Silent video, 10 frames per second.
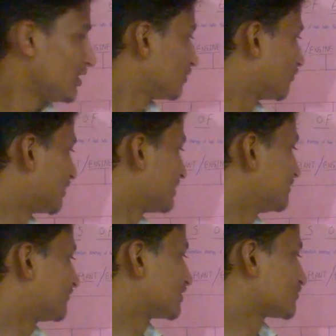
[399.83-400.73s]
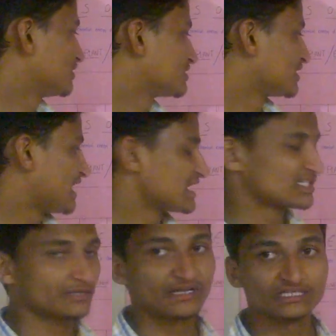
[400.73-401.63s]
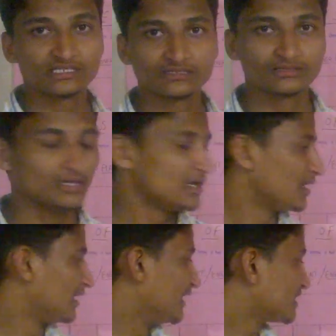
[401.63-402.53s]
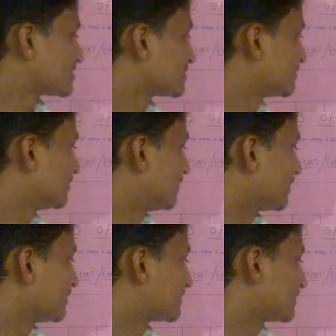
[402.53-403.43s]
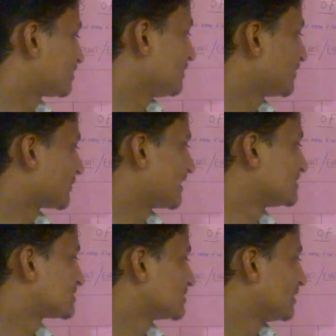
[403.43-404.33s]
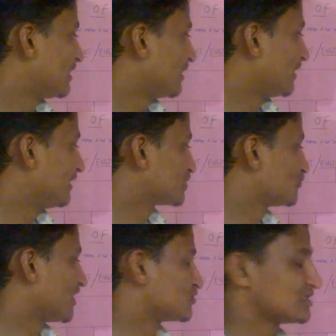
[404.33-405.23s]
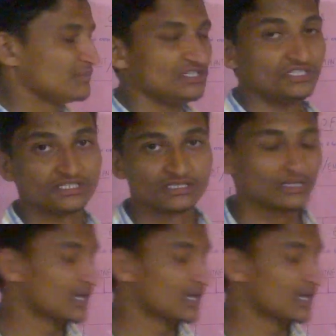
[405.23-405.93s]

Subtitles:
First one is the gas turbines, and next is the steam turbines, and next we have steam engines.